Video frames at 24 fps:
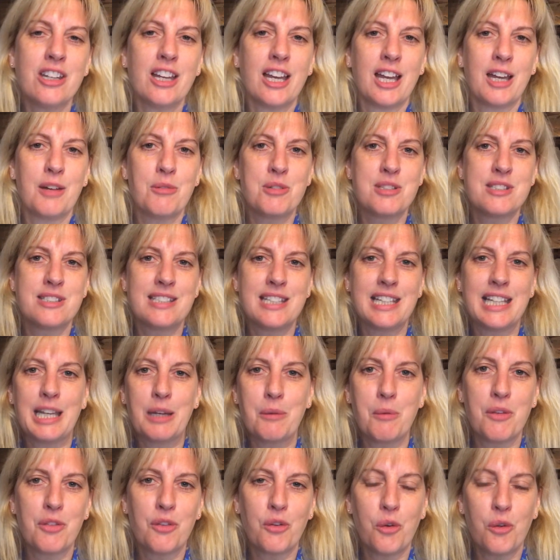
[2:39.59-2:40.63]
I was dealing
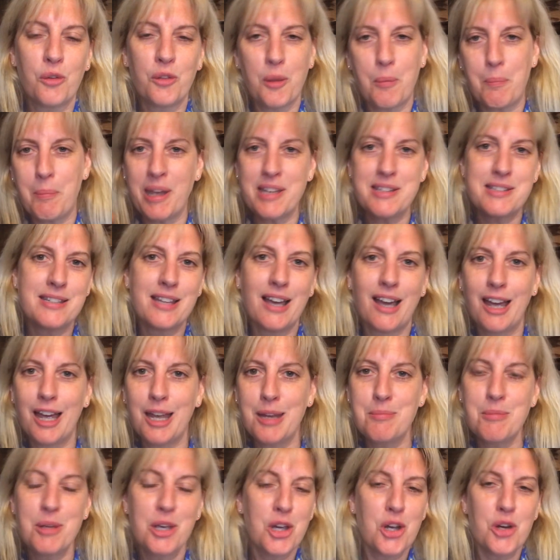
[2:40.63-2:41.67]
with all the
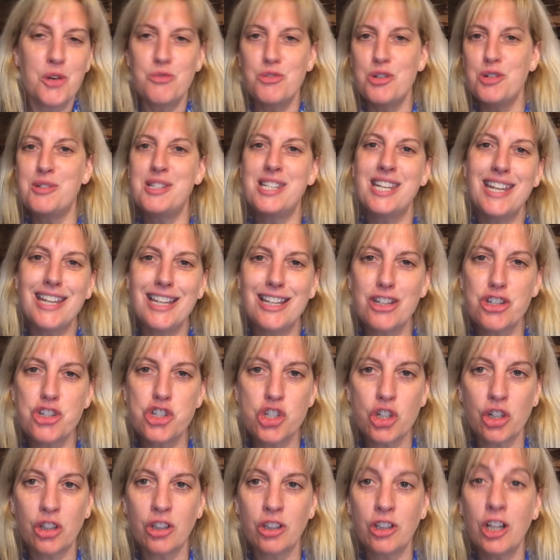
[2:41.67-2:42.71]
bedtime routine and
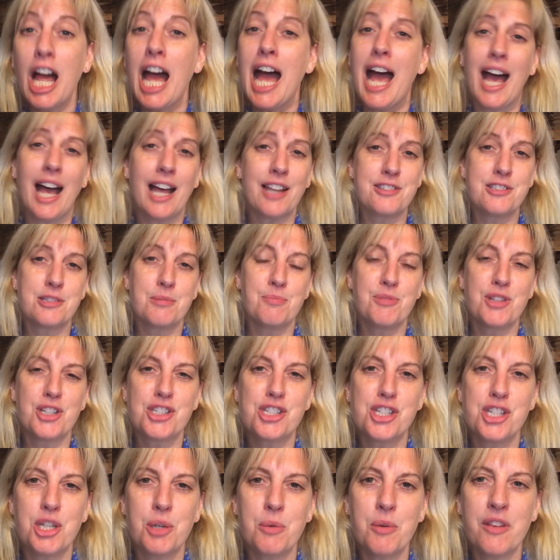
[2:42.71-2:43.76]
juggle, had something
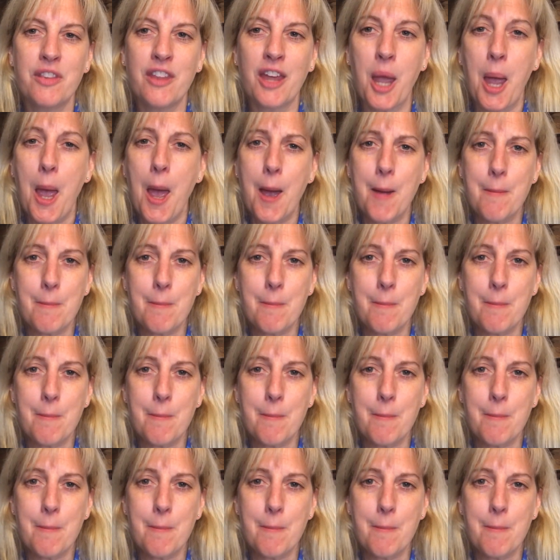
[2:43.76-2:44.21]
to do with it.